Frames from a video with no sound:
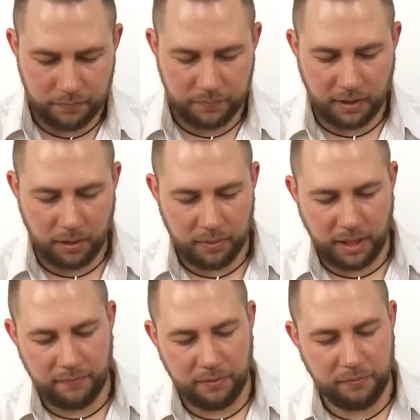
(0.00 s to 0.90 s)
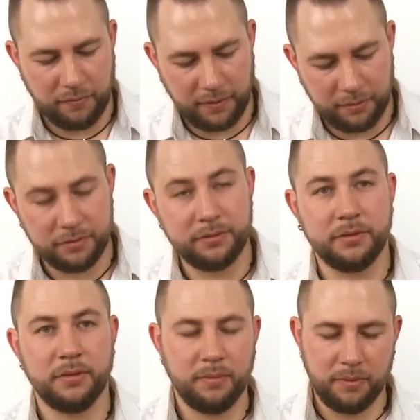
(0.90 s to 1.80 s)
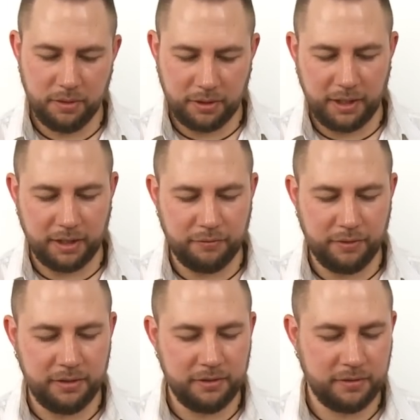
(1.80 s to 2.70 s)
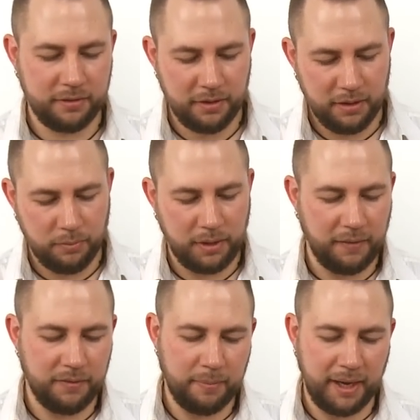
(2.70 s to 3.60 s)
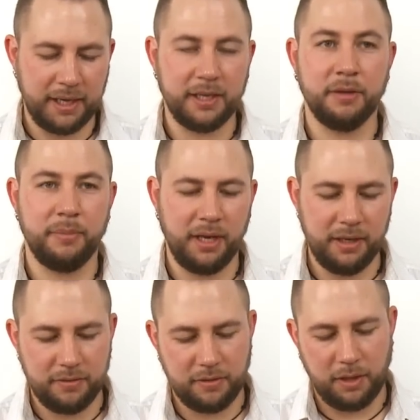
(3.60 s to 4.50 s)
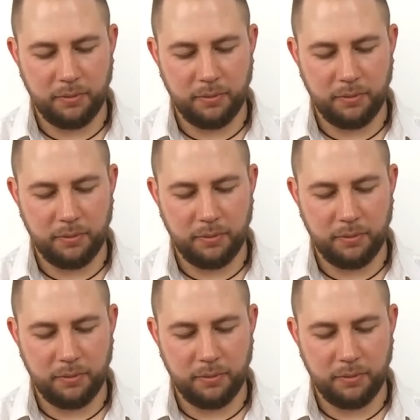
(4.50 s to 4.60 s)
Now we have the feathers looking like fins. We have the back and the belly. So now